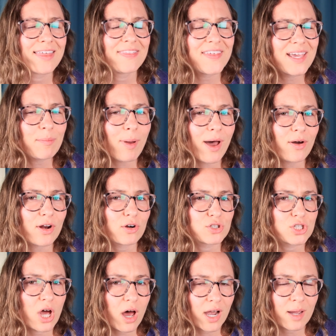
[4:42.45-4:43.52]
think about or
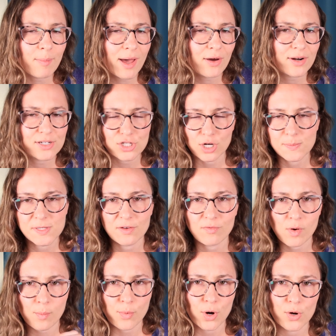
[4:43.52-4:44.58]
talk about in terms of
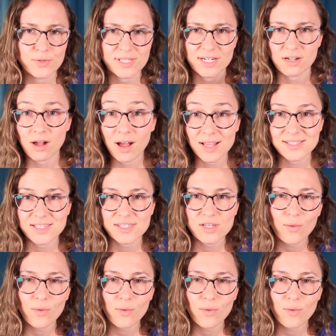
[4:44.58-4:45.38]
pros and cons.